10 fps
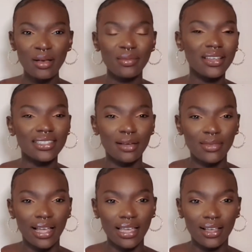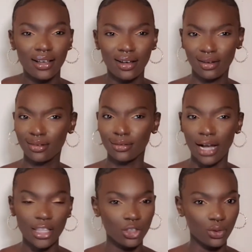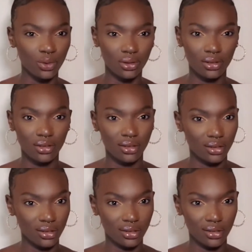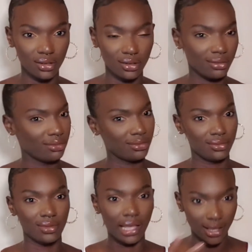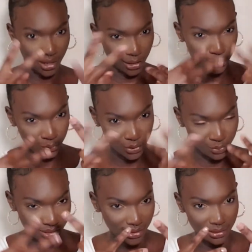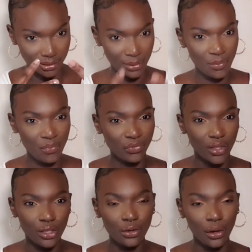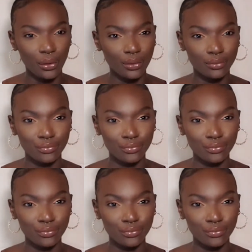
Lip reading: Because I'm like, oh, I thought it was you know,